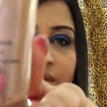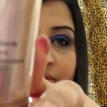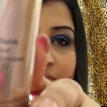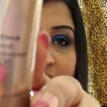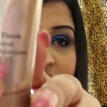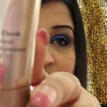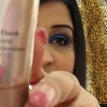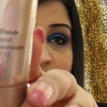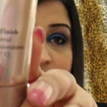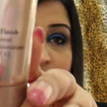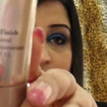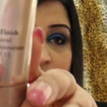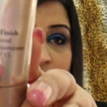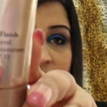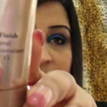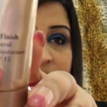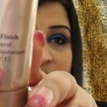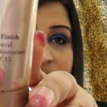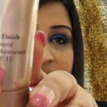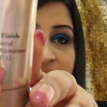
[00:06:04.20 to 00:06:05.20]
right? So
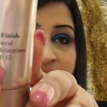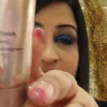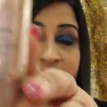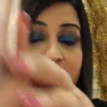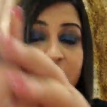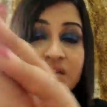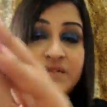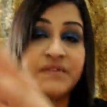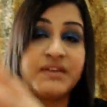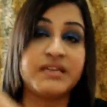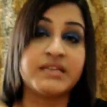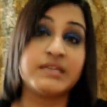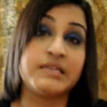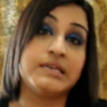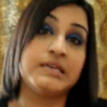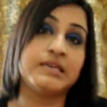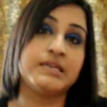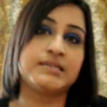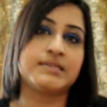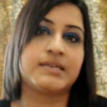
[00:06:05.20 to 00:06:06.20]
especially if you're living
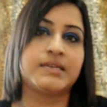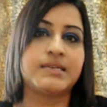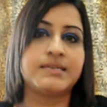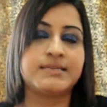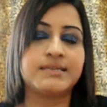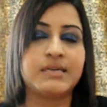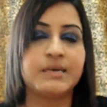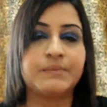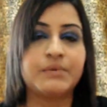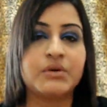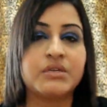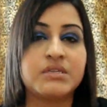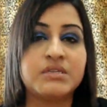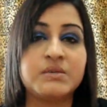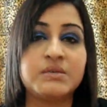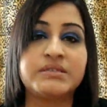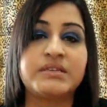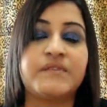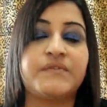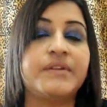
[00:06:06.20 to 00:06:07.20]
here in sunny Singapore,
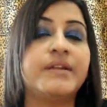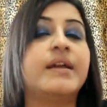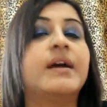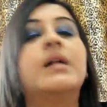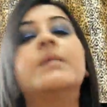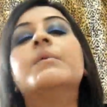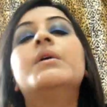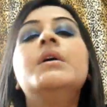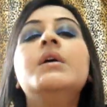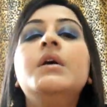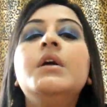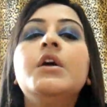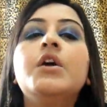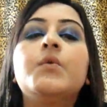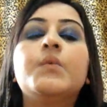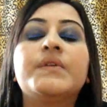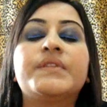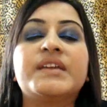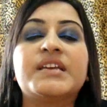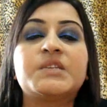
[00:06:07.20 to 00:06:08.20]
this will definitely help
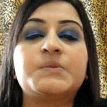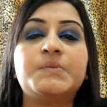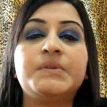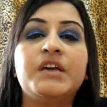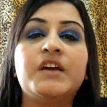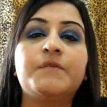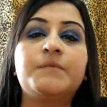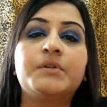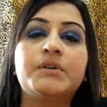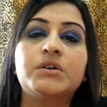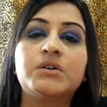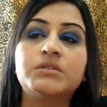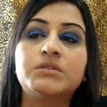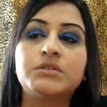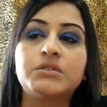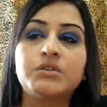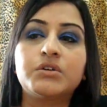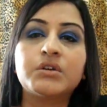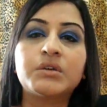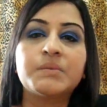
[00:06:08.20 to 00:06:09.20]
with SPF
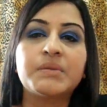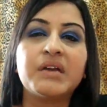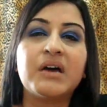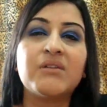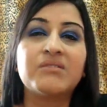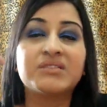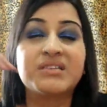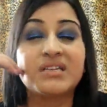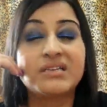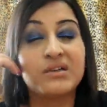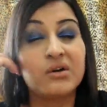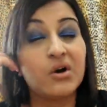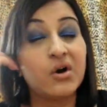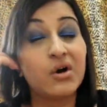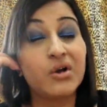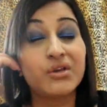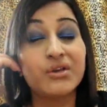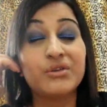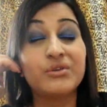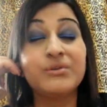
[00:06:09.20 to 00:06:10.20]
because you're going to be outside in the
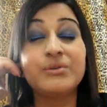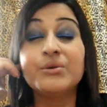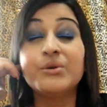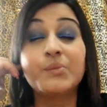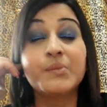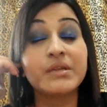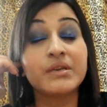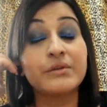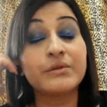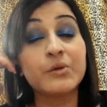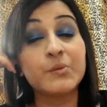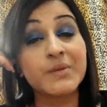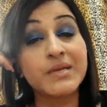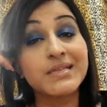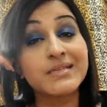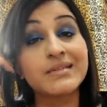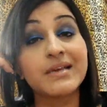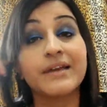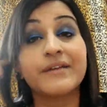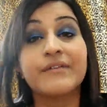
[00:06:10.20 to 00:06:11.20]
humid,
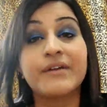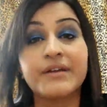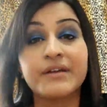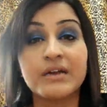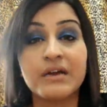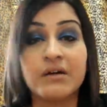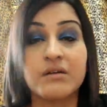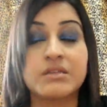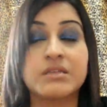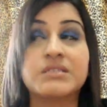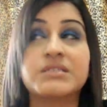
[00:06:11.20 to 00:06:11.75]
humid sun right now.